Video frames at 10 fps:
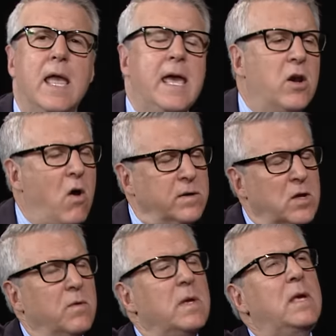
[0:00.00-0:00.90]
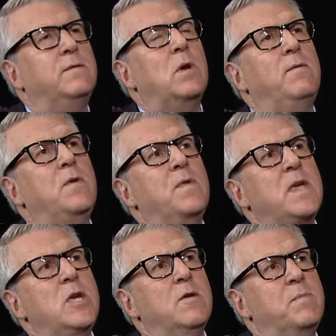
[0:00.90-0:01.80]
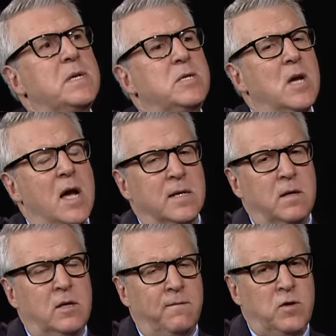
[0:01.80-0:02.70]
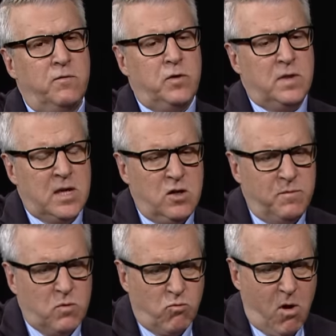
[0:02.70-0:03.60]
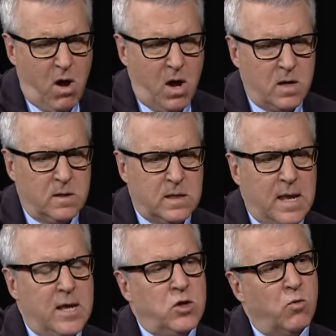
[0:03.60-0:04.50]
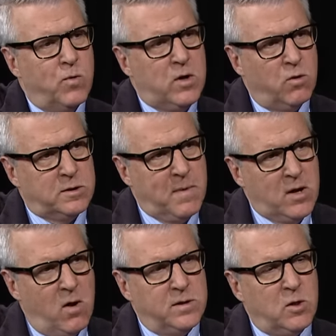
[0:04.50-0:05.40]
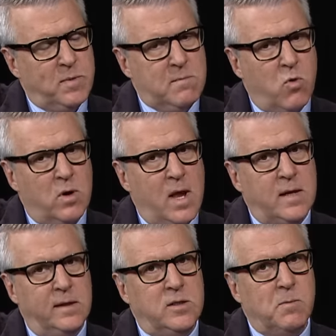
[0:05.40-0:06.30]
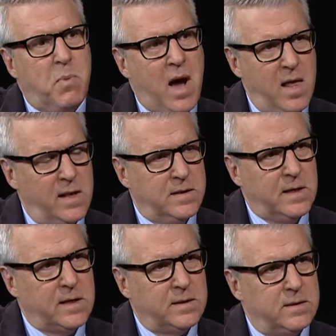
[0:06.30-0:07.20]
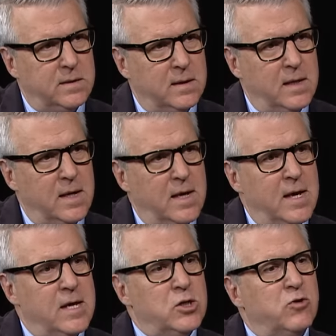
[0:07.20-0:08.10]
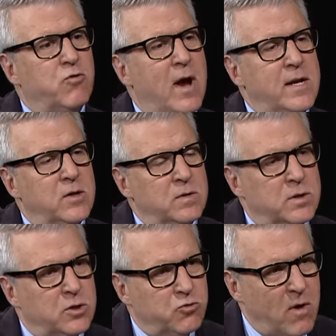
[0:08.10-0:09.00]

And also, if so, if you think you've been done, if you think you've been wronged, your recourse might also be more likely to politics to try to, to